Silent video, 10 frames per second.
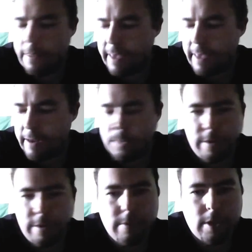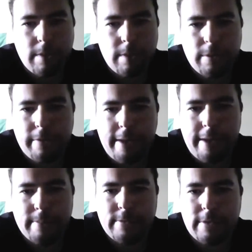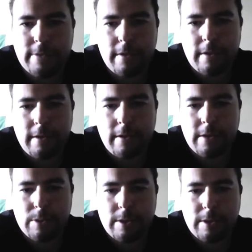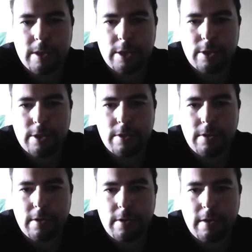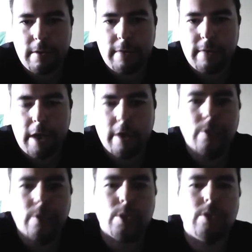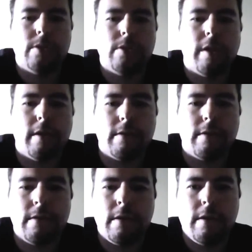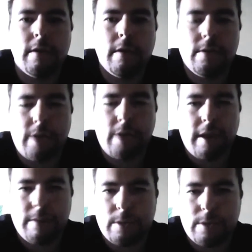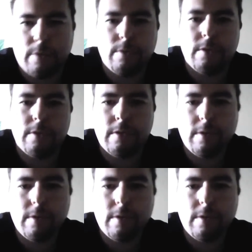That is pretty much going to put the wraps on this week's edition of Got Ghost. Second episode.